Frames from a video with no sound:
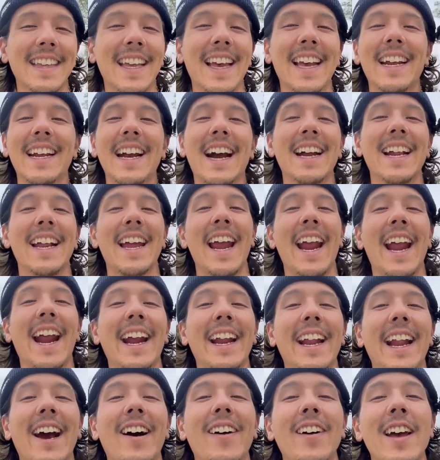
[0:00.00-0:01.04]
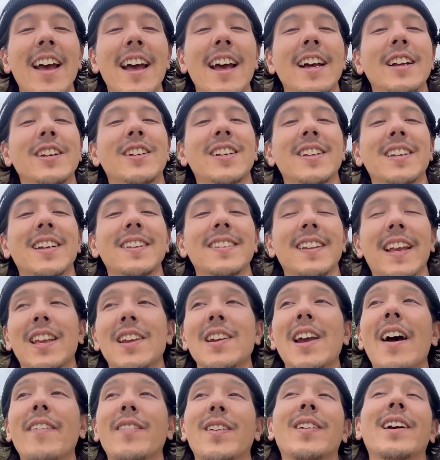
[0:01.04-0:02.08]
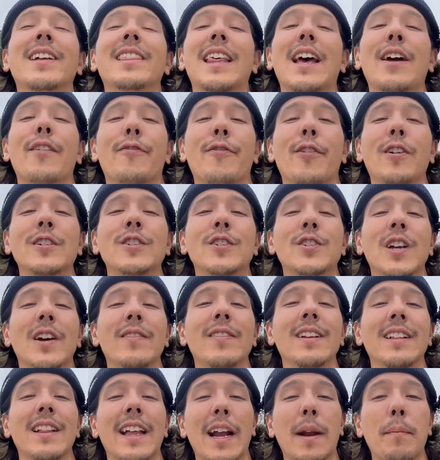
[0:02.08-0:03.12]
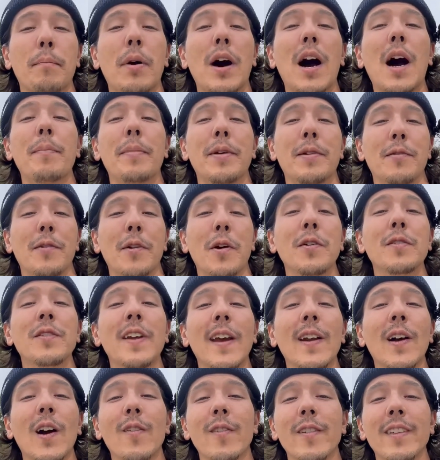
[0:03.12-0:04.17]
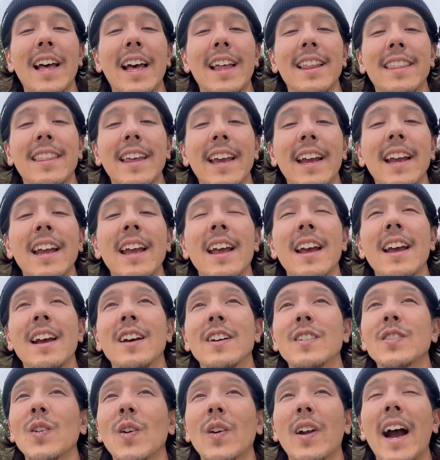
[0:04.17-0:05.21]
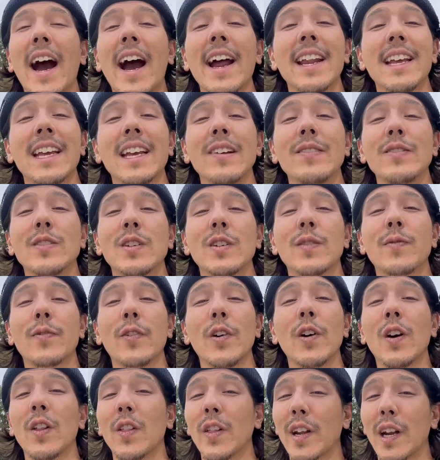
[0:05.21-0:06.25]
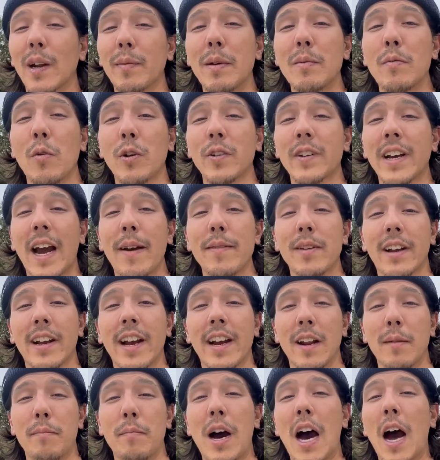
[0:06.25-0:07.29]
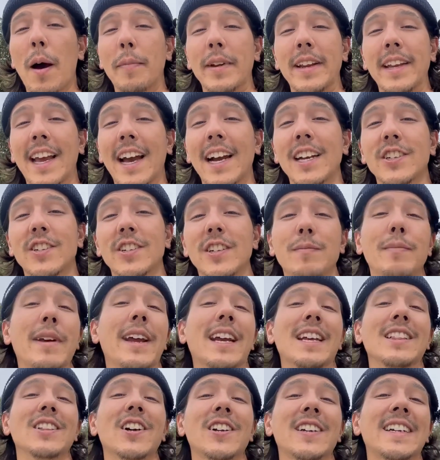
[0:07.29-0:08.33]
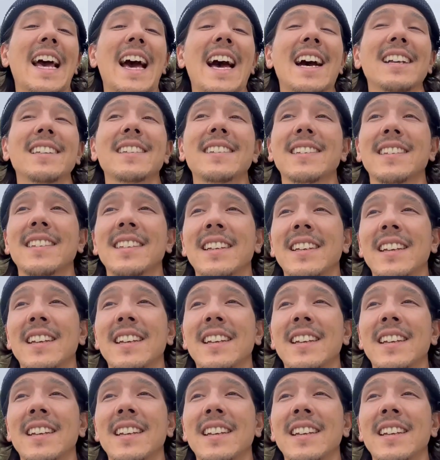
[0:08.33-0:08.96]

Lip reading: leg kind of hanging out, just because like you have to let that front shove it like pop and rotate over that thing. So it kind of gives your foot a little bit more time to kind of pop and catch it and make it look nice.